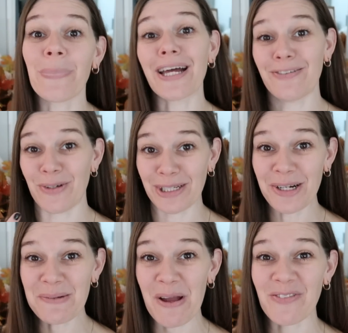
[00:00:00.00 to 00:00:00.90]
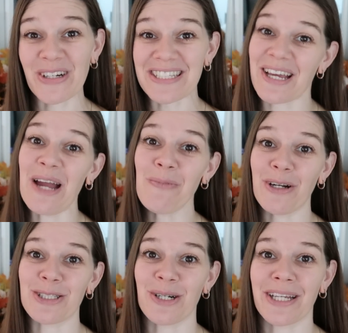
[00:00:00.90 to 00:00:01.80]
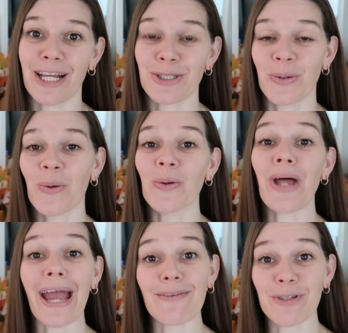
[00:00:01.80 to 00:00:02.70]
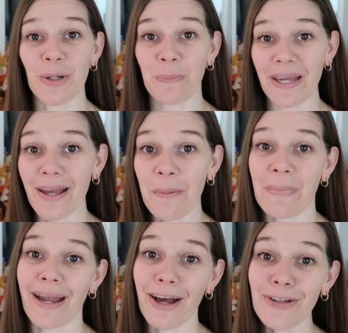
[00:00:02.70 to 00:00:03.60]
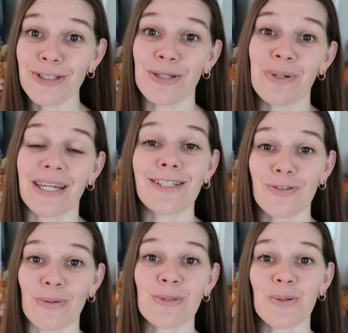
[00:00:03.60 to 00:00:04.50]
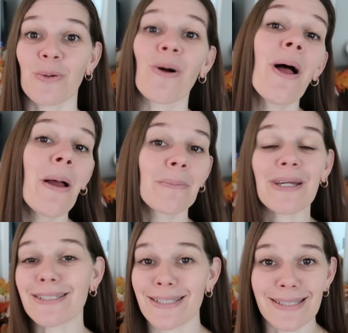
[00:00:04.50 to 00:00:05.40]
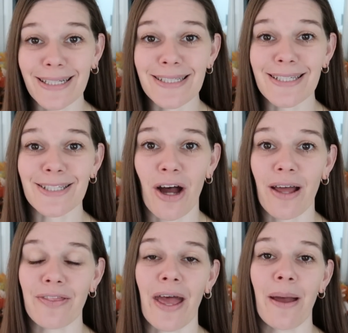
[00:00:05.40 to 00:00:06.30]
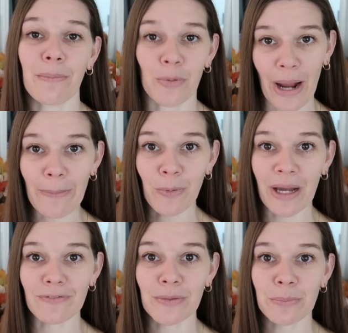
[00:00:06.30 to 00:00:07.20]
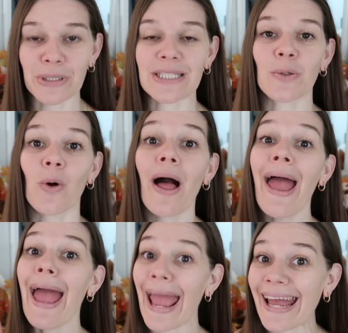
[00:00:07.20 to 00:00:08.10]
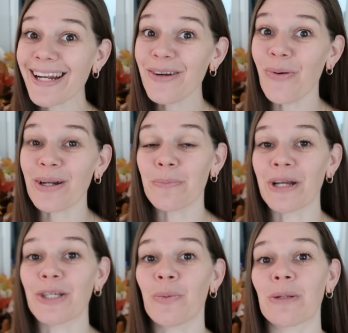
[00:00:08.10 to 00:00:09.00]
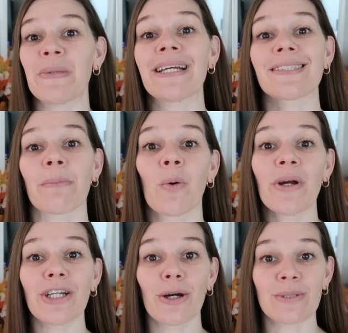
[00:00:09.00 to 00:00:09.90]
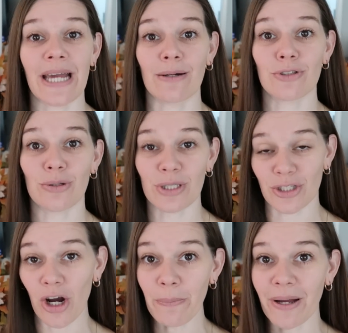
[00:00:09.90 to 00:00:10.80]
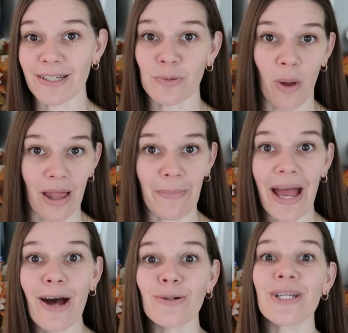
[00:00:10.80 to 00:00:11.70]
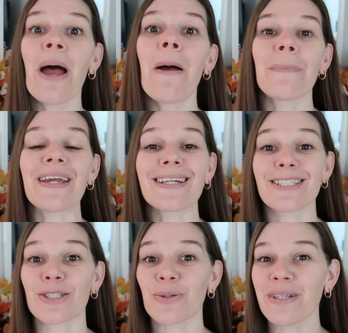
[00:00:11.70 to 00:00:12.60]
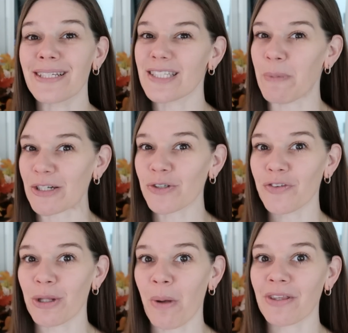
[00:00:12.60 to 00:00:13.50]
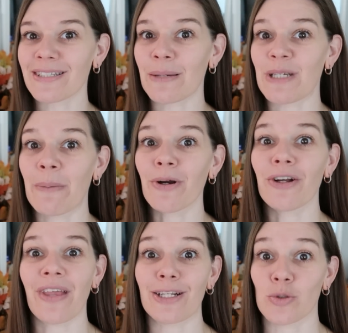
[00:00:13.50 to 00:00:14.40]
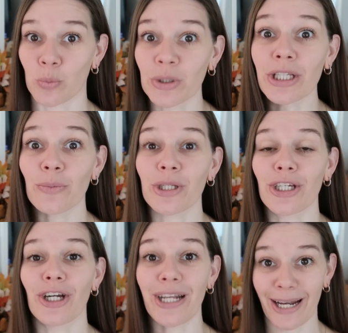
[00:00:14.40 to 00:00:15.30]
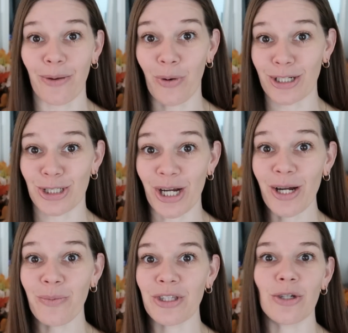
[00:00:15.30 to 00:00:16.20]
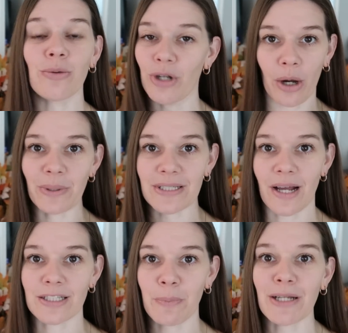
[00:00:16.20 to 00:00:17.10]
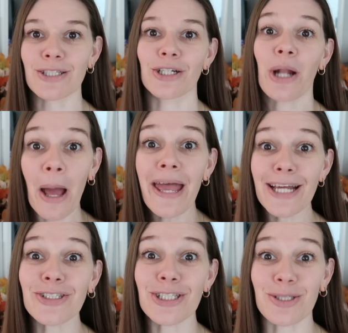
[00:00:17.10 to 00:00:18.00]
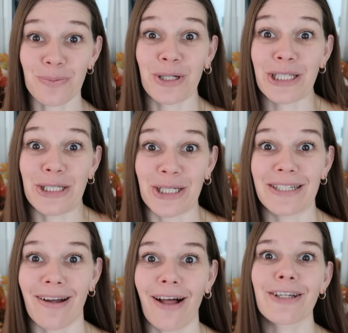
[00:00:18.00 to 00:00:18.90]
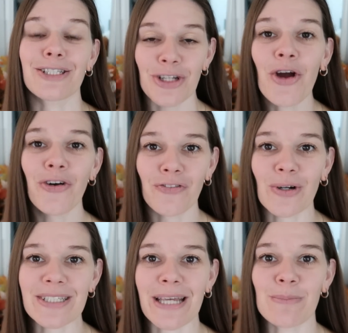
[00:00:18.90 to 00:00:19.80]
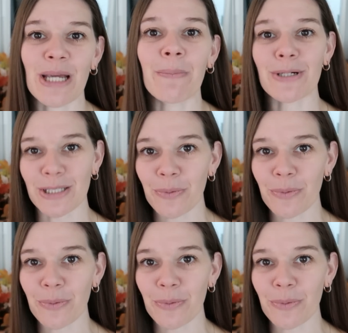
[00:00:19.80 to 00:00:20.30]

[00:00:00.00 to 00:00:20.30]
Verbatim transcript: But if you can hear it in my voice, I'm already starting to catch a cold. I have to go pick up my other two kids from school because the sickness has caught them, grab Gwen from preschool, and I wanna bring you with me because I'm going to go down to the Starbucks while I'm out because they're doing this special for the month of September that is really, really good and I wanna share it with you. No, it's not sponsored. It's just really good knowledge for September.